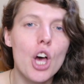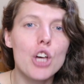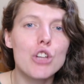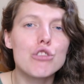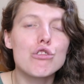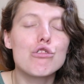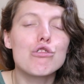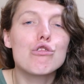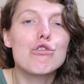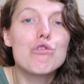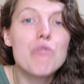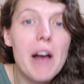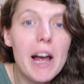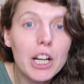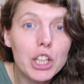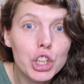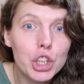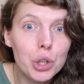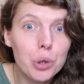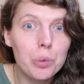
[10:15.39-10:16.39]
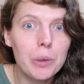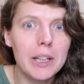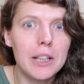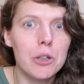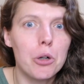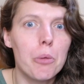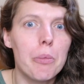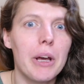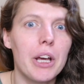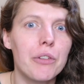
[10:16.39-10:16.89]
stretch you a
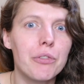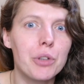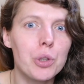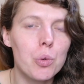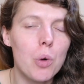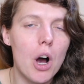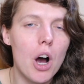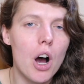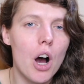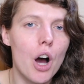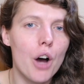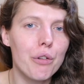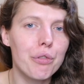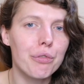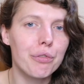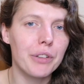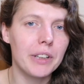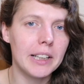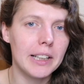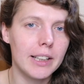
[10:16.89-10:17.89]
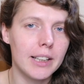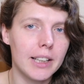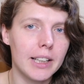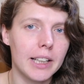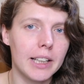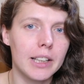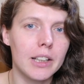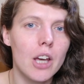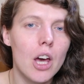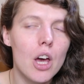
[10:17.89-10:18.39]
little bit if you are
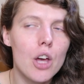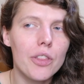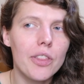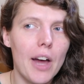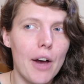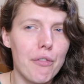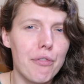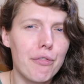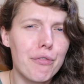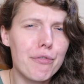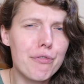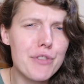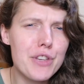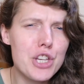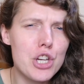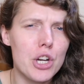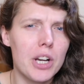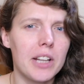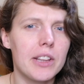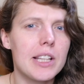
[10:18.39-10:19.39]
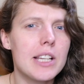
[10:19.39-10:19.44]
feeling that fear.